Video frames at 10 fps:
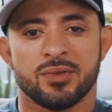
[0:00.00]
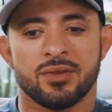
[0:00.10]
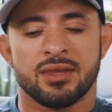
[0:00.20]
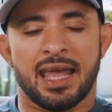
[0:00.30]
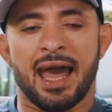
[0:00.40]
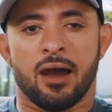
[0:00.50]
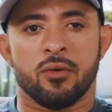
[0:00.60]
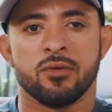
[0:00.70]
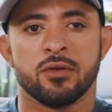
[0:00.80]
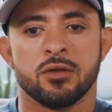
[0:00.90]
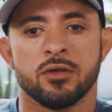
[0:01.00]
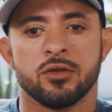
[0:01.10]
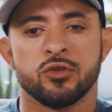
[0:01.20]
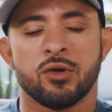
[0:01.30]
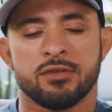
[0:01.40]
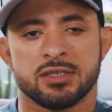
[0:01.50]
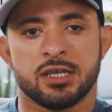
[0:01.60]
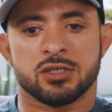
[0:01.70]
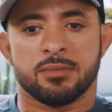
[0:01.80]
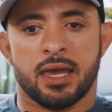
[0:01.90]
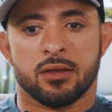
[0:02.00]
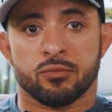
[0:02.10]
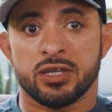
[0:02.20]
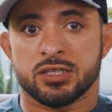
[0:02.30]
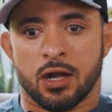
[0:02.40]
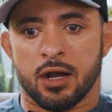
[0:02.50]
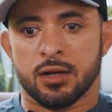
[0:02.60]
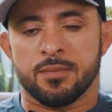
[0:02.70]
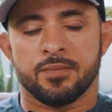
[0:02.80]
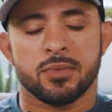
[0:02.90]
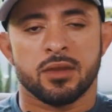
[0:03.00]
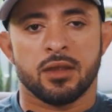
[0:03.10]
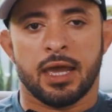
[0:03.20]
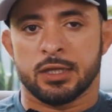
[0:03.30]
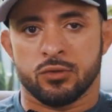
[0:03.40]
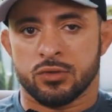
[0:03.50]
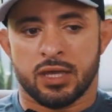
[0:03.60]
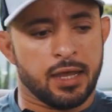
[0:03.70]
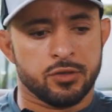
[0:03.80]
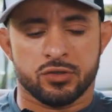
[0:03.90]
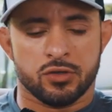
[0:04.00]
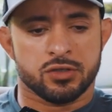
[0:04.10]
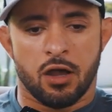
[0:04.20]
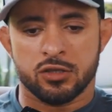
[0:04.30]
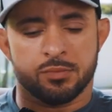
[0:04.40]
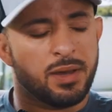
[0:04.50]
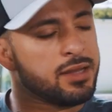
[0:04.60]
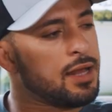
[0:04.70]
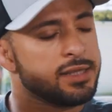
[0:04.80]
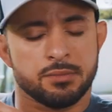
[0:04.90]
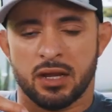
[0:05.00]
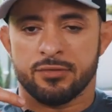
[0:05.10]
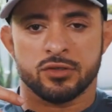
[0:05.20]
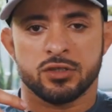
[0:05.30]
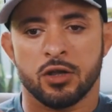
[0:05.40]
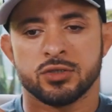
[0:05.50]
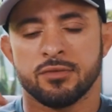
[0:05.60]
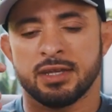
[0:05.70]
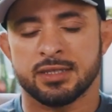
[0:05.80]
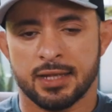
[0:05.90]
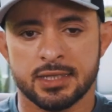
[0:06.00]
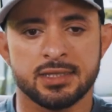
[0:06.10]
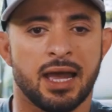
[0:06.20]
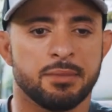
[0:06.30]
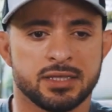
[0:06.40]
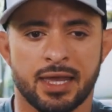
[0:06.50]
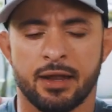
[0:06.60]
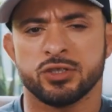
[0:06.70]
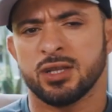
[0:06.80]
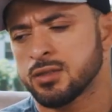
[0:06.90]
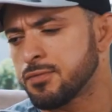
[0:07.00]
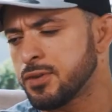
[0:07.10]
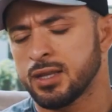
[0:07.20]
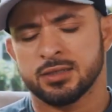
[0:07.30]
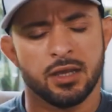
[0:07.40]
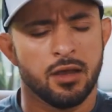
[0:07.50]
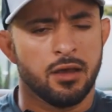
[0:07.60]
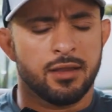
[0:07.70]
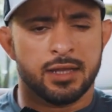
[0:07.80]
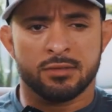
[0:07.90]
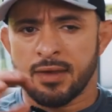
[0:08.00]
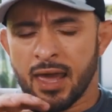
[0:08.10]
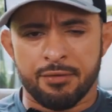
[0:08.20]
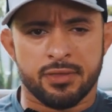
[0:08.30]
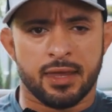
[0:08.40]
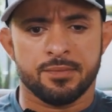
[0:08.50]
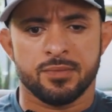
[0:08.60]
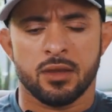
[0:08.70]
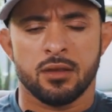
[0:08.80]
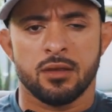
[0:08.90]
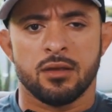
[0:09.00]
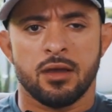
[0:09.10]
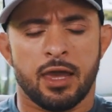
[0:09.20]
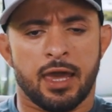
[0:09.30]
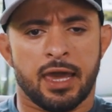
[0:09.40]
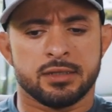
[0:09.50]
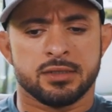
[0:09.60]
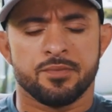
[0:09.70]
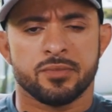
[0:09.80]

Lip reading: now you have a decision to make: restart, and you can't use those dogs. You paid lots of money for those dogs. You invested lots of time, lots of energy, lots of feedings, lots of everything, and